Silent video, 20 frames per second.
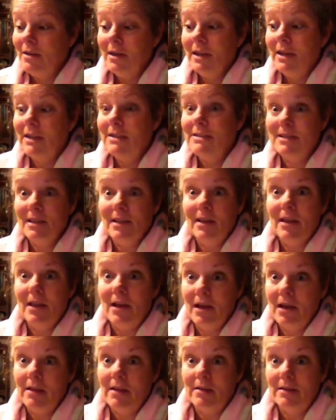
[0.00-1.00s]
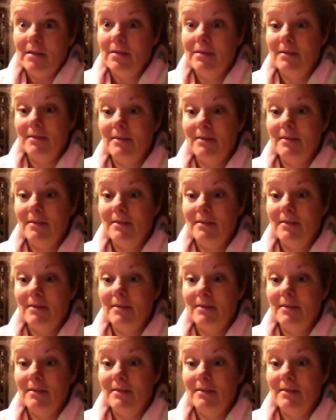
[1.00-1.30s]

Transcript: It's a lot.